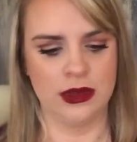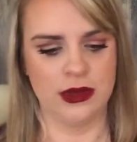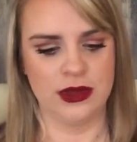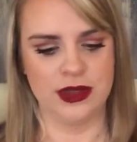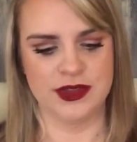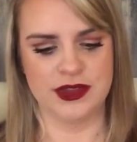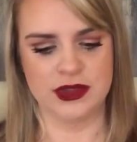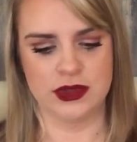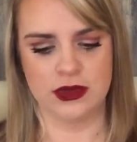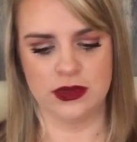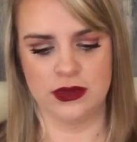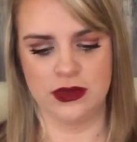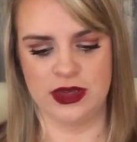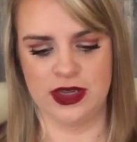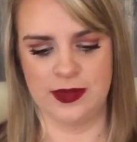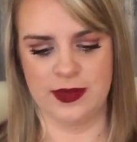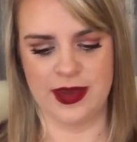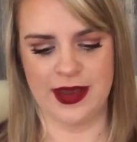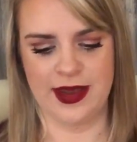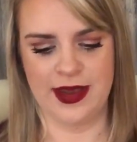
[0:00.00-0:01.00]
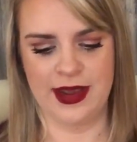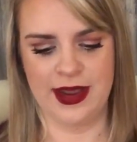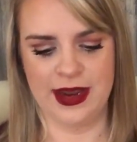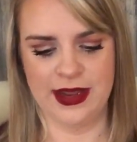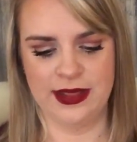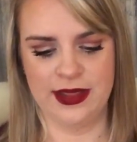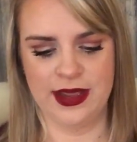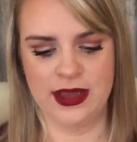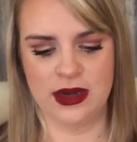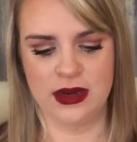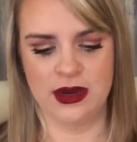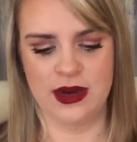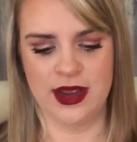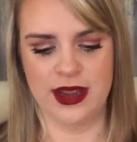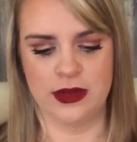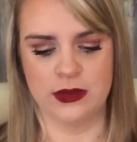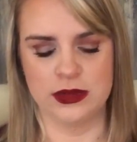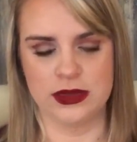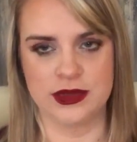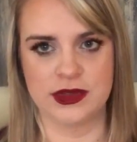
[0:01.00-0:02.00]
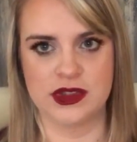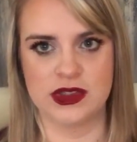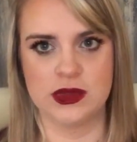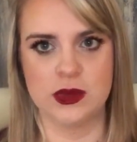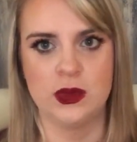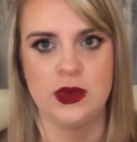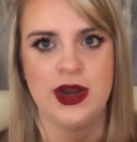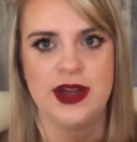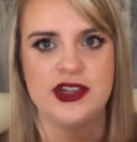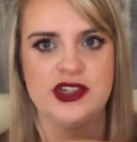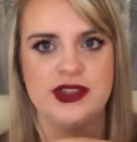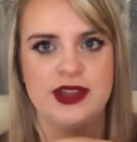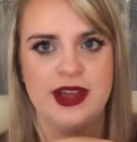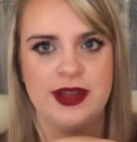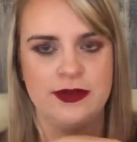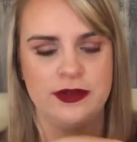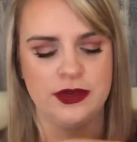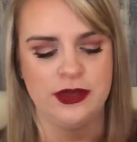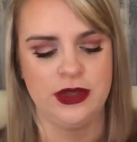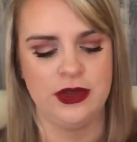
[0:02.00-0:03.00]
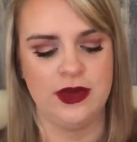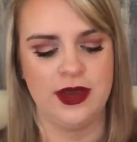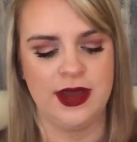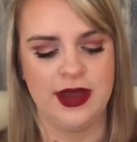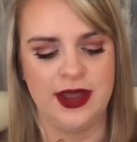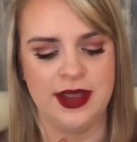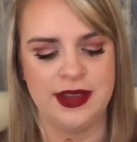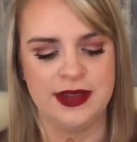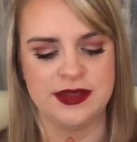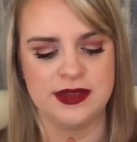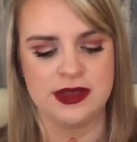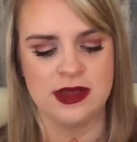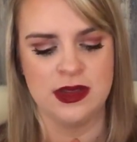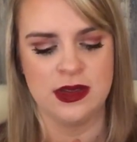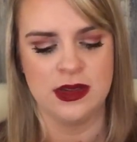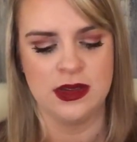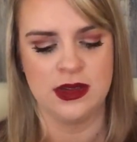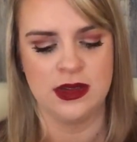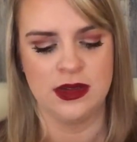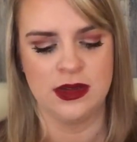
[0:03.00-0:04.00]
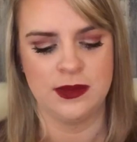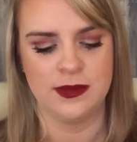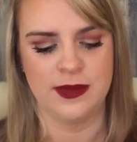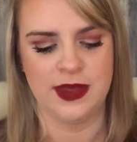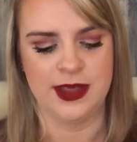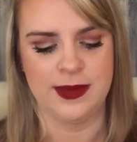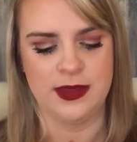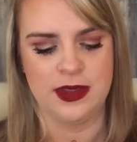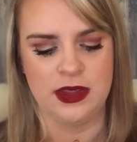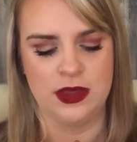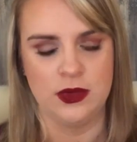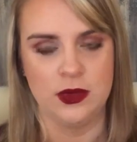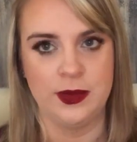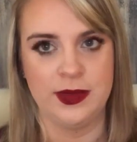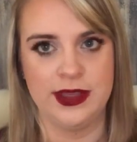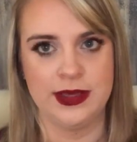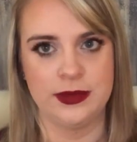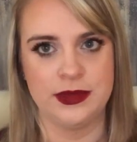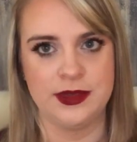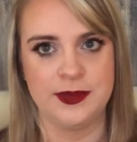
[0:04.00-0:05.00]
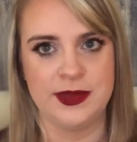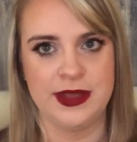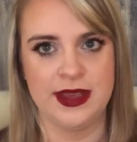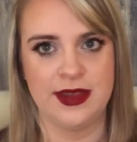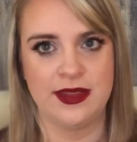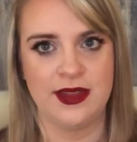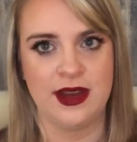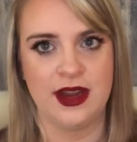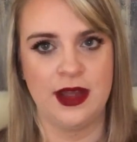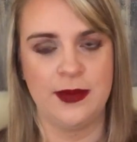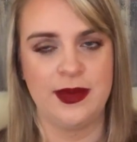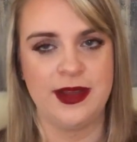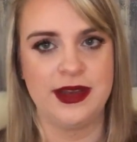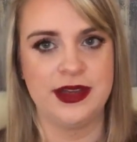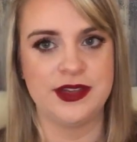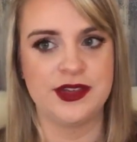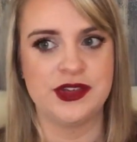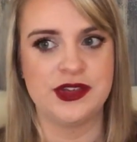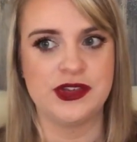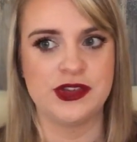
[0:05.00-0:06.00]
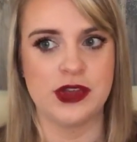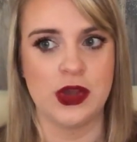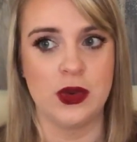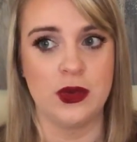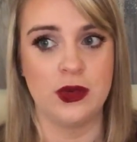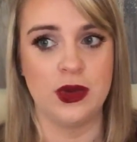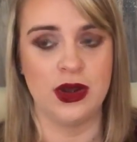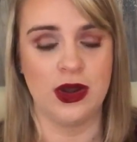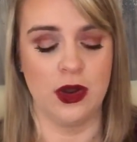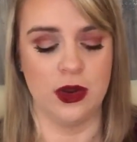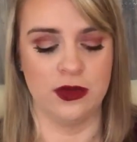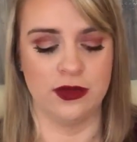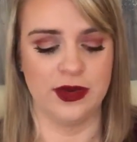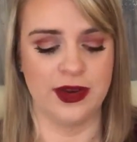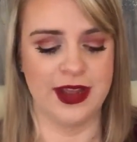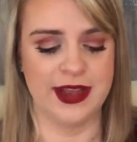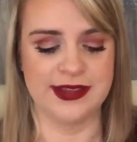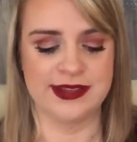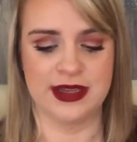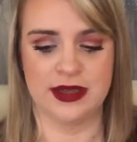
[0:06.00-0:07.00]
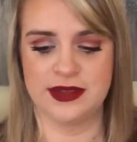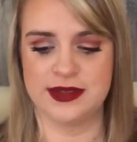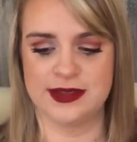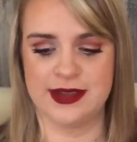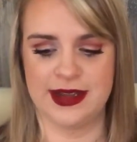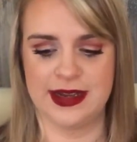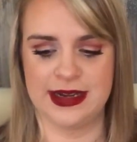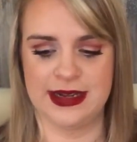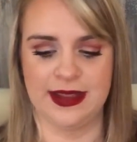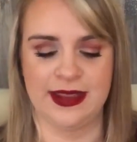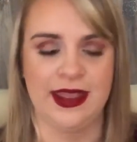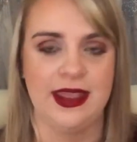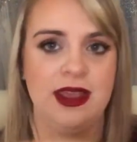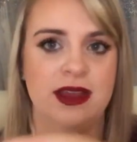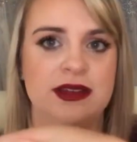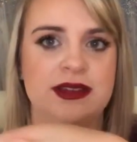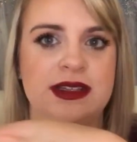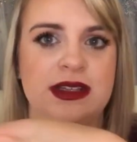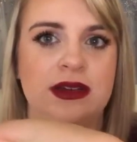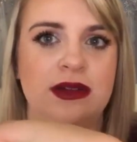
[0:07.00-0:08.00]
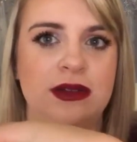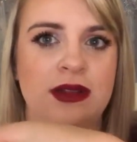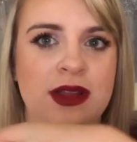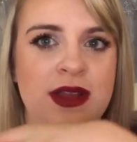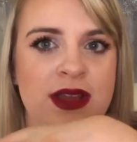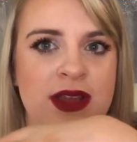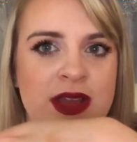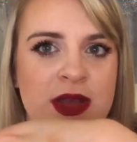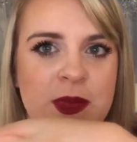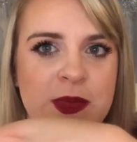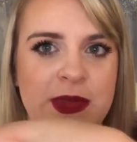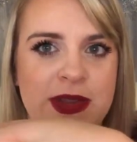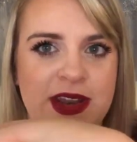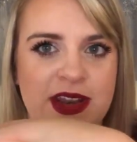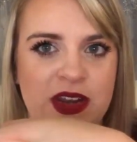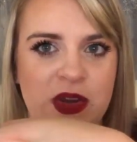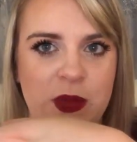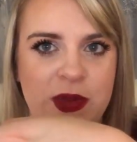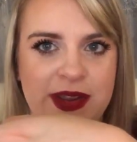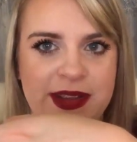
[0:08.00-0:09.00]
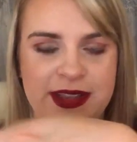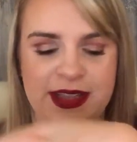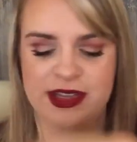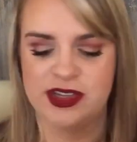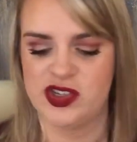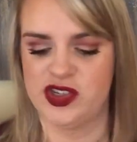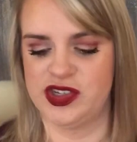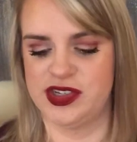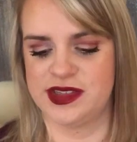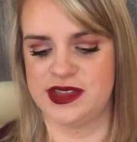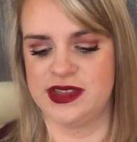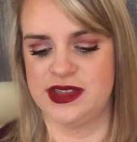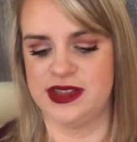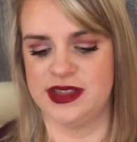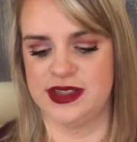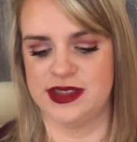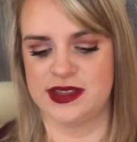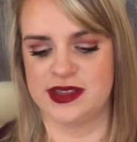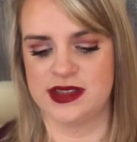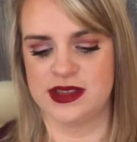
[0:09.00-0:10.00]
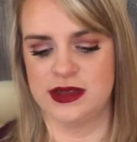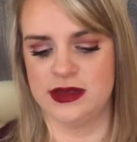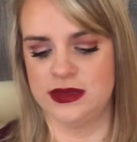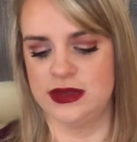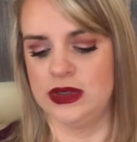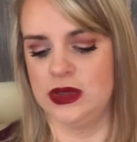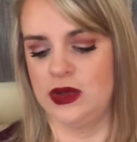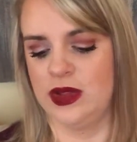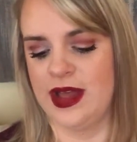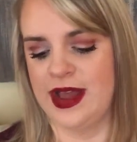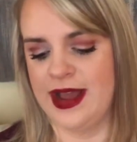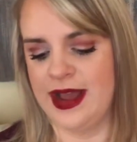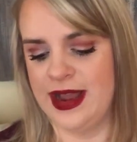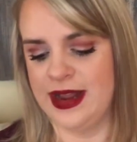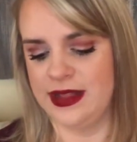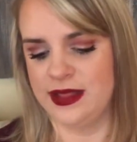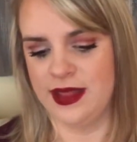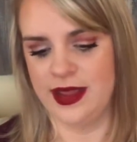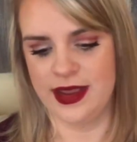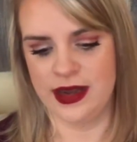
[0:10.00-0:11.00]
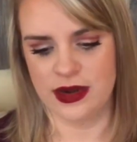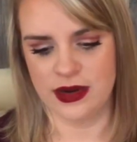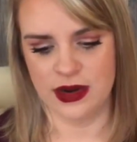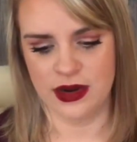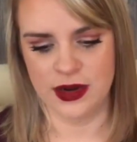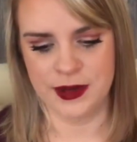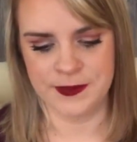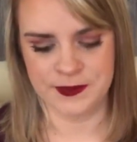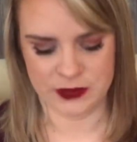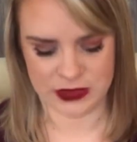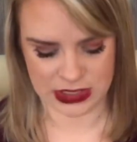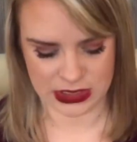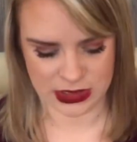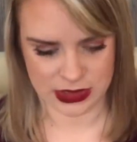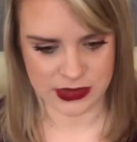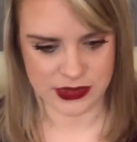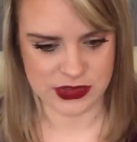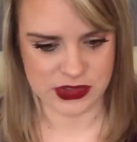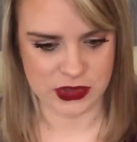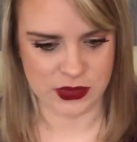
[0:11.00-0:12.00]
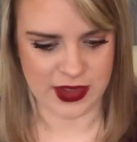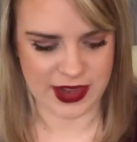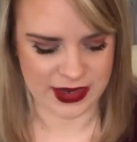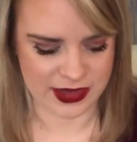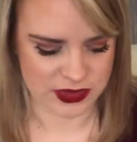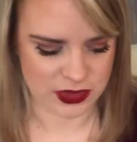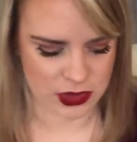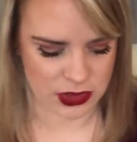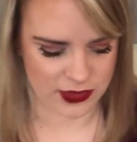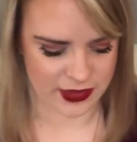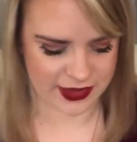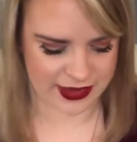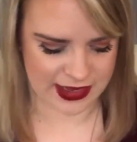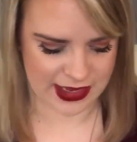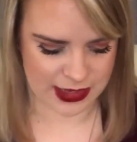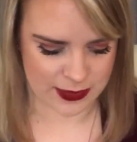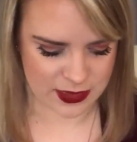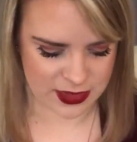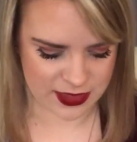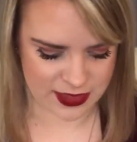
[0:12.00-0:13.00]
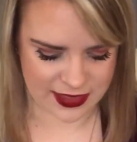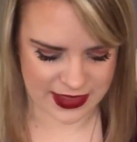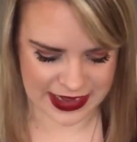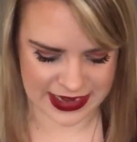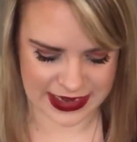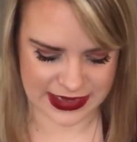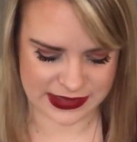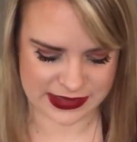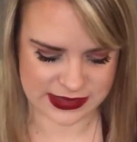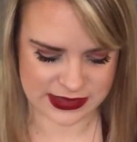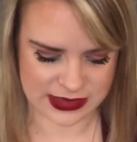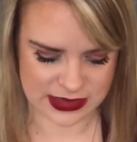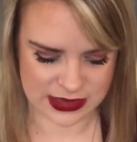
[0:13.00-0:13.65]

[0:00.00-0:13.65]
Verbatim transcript: This cream highlighter, I will swatch that for you guys. Maybe you'll be able to pick that up. It is so overcast outside, I can't deal. But anyway, it's just this little highlighter. So that is all that came in that